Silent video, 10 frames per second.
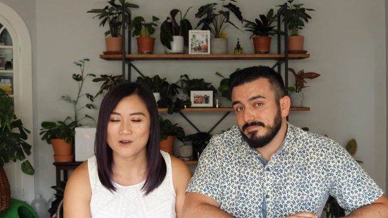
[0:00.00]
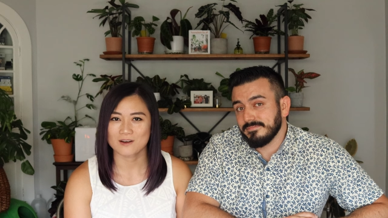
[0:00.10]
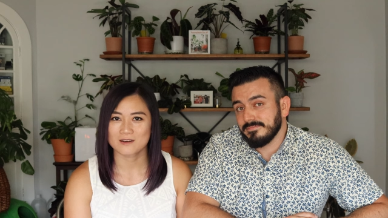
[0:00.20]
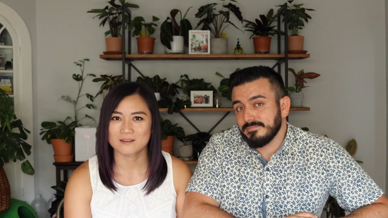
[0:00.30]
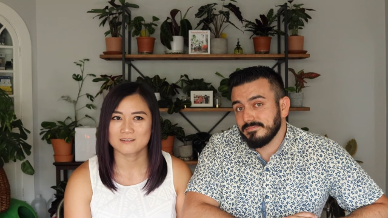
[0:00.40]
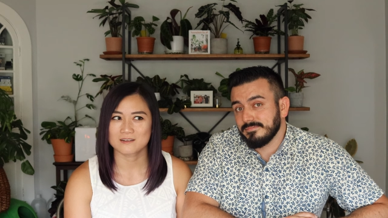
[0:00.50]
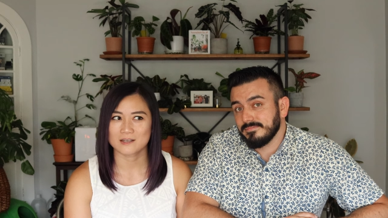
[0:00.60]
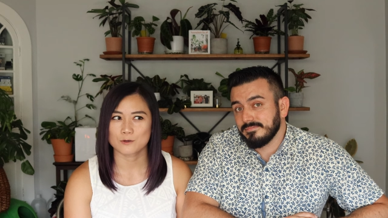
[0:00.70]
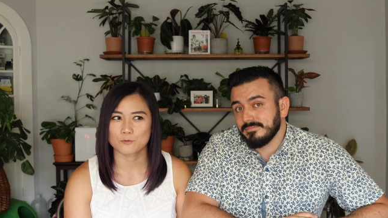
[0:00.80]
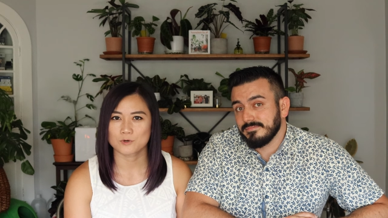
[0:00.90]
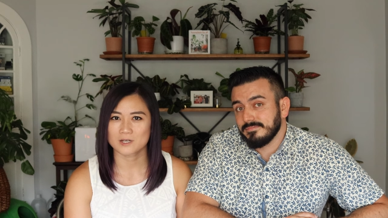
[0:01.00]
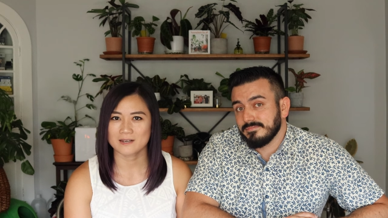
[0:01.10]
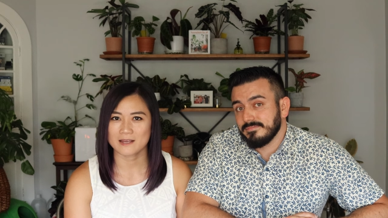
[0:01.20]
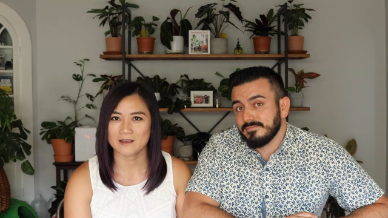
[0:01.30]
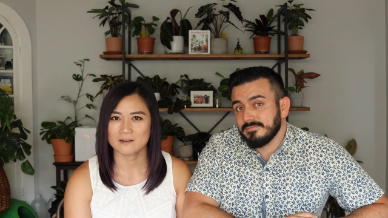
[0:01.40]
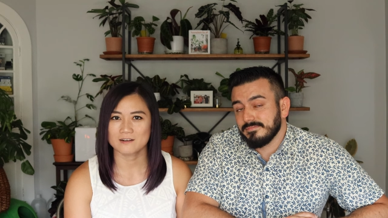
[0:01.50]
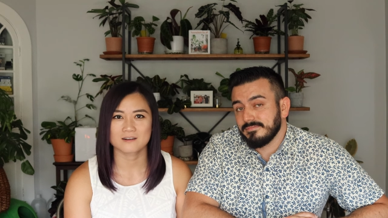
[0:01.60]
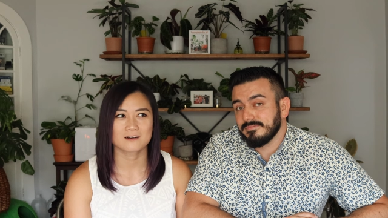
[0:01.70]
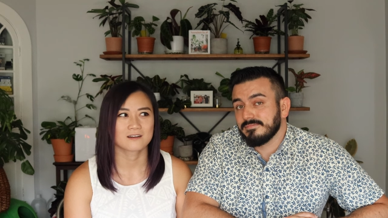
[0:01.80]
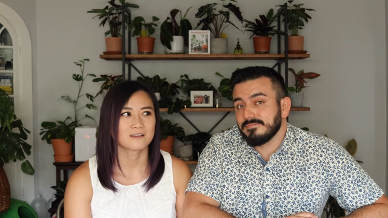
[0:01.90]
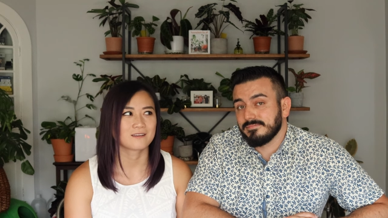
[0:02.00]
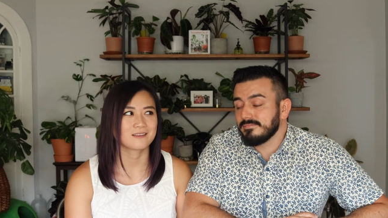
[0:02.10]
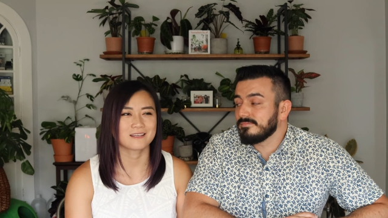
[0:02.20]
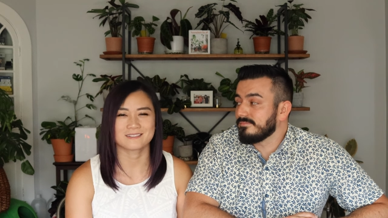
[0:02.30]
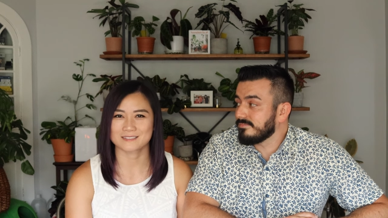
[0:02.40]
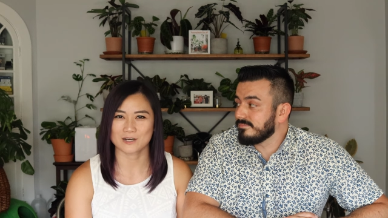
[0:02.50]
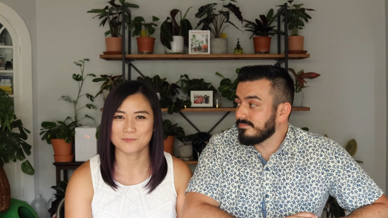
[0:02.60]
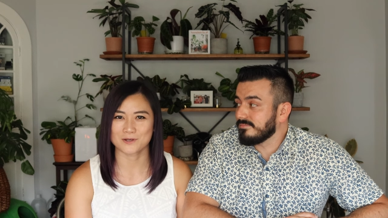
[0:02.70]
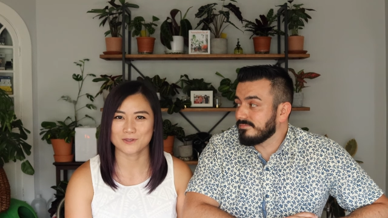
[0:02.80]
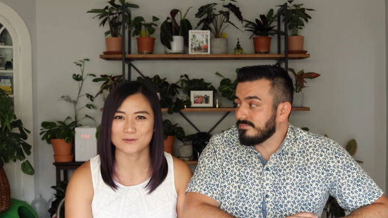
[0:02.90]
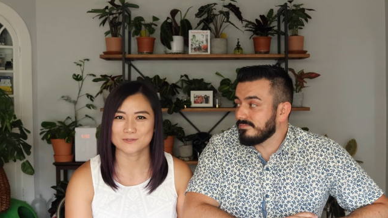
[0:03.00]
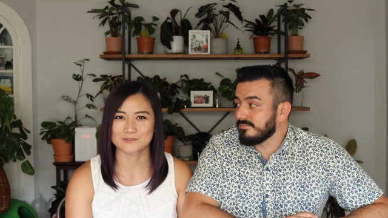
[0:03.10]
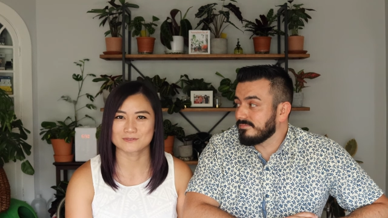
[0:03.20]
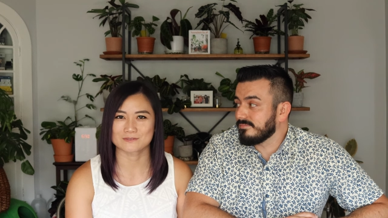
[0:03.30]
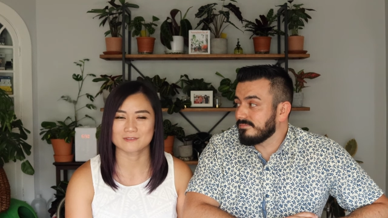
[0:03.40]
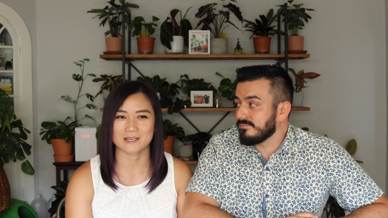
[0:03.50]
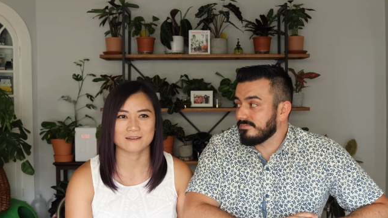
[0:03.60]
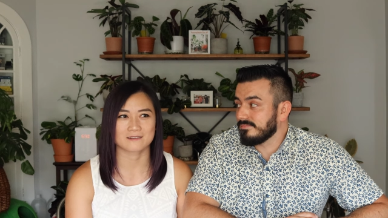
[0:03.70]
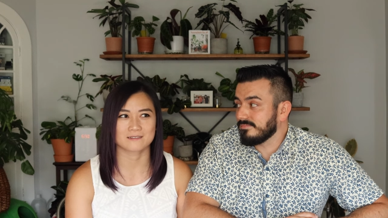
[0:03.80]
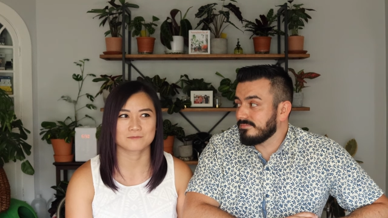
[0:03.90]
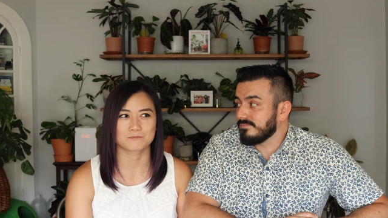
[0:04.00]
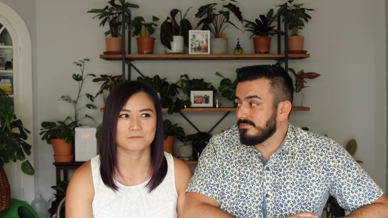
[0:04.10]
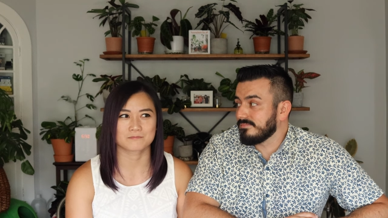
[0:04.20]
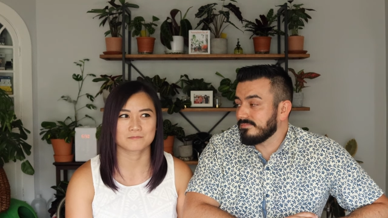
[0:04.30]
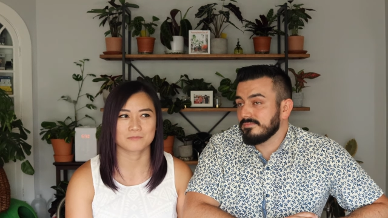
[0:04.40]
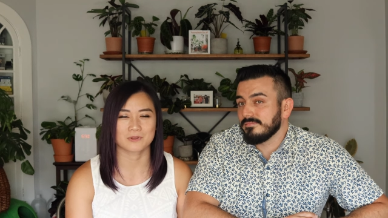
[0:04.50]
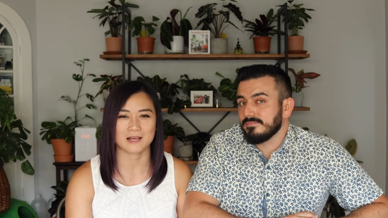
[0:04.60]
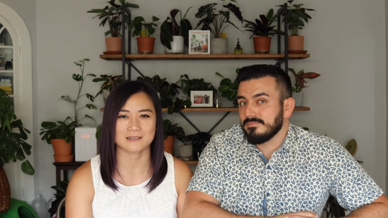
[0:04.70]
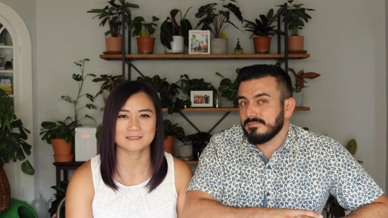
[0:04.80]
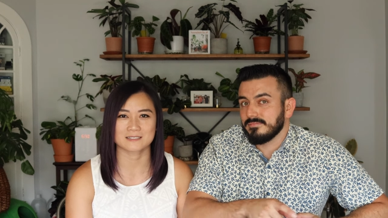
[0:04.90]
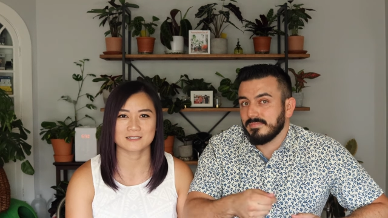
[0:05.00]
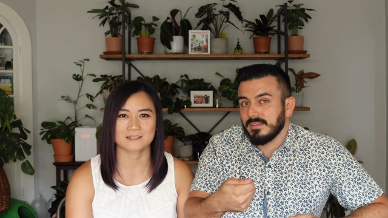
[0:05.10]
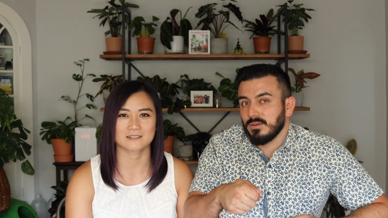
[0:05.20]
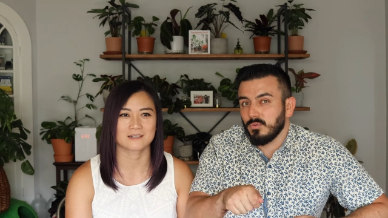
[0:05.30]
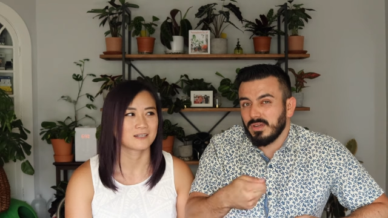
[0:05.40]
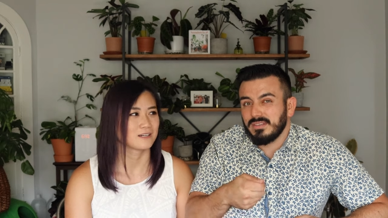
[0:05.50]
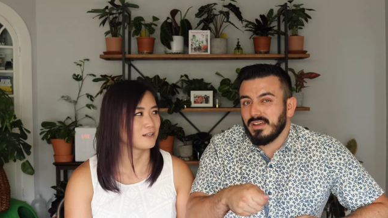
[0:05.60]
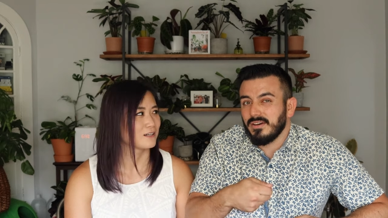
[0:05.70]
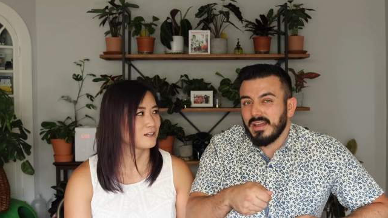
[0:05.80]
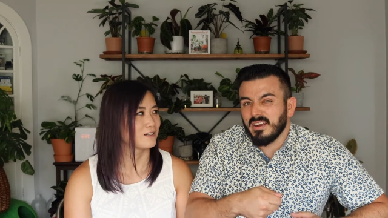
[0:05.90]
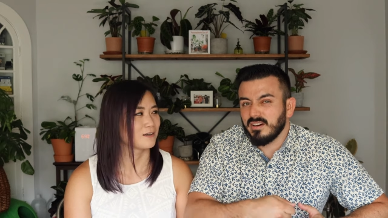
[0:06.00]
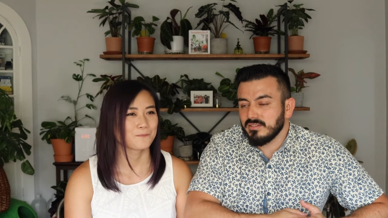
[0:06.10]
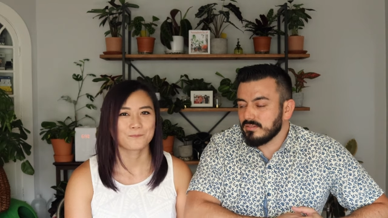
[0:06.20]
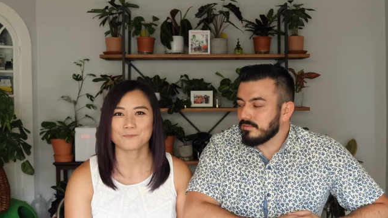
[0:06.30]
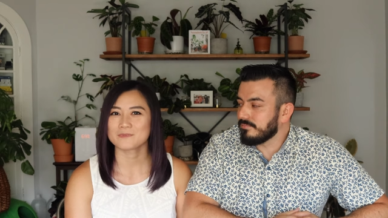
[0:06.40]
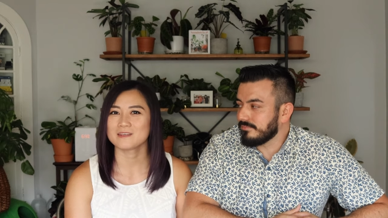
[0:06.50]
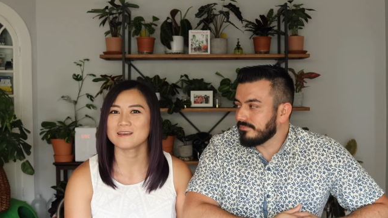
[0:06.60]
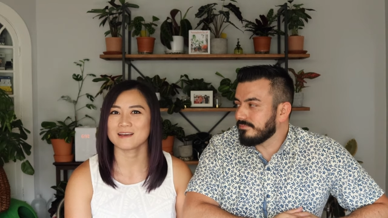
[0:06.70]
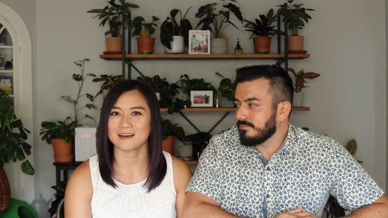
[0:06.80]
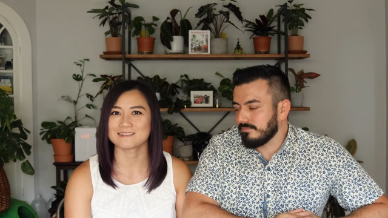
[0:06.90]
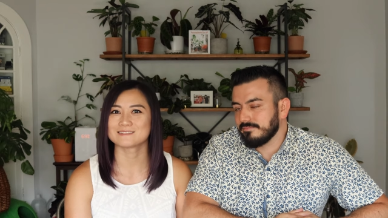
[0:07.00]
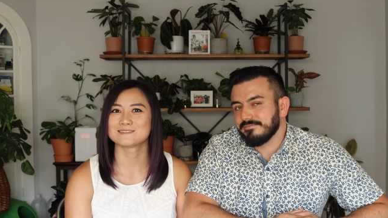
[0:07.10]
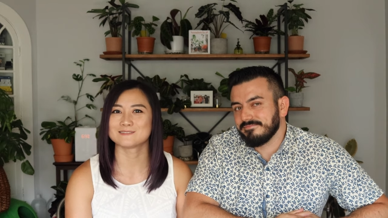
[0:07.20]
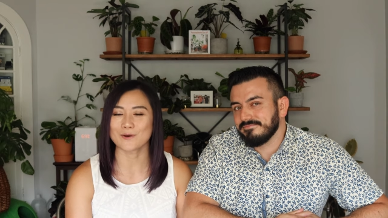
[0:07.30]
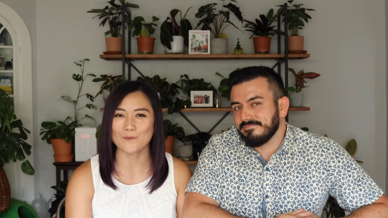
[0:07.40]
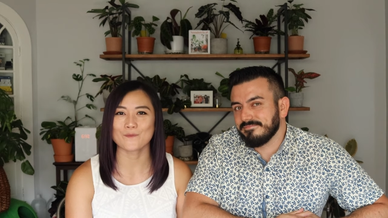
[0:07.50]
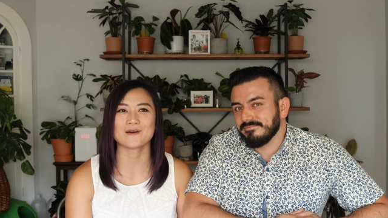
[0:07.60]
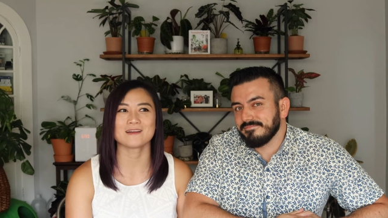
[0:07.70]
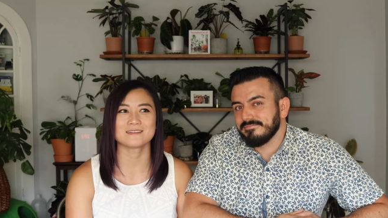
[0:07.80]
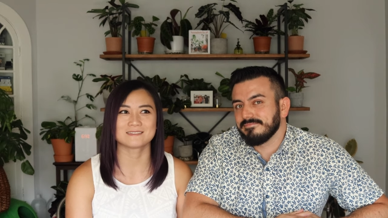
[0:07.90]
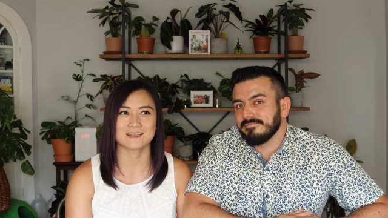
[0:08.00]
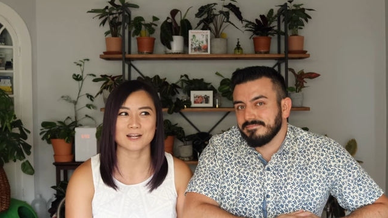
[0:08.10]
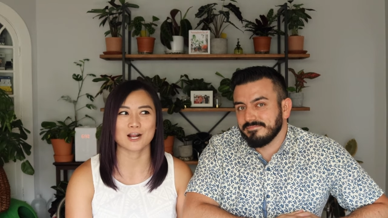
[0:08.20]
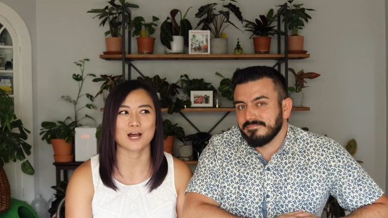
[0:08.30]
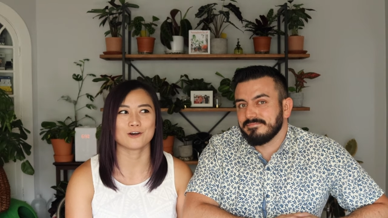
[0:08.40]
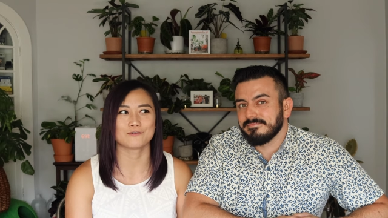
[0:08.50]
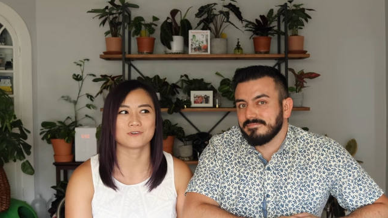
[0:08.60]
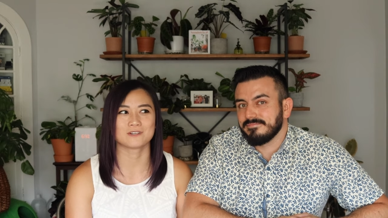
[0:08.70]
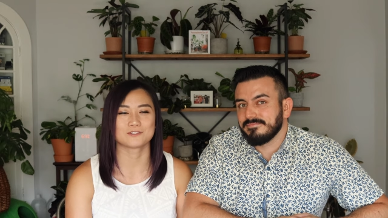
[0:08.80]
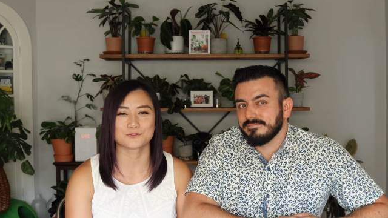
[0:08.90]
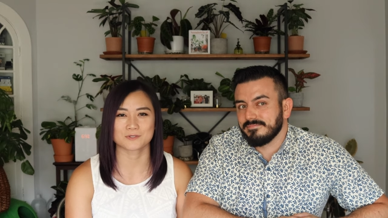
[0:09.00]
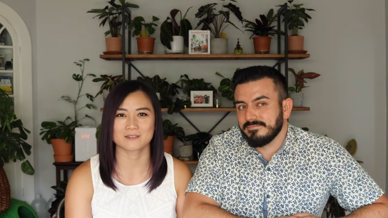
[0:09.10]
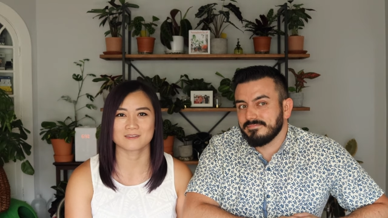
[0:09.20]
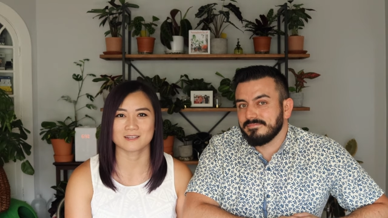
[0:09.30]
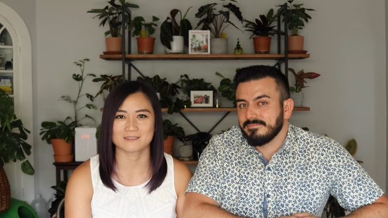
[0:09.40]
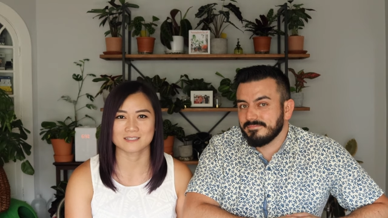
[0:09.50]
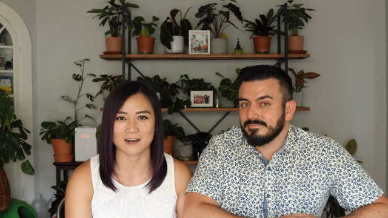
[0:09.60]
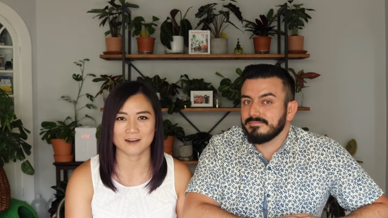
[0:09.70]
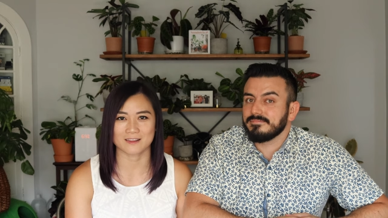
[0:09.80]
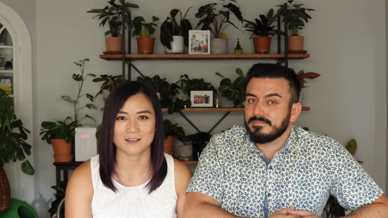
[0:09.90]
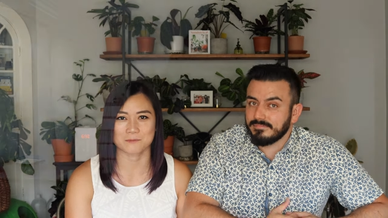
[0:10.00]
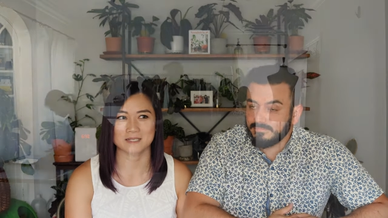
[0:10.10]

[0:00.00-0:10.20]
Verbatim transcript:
Speaker 1: on a wooden hanger. These come on those like plastic
Speaker 2: retail hangers.
Speaker 1: Yeah, so instead of doing the entire thing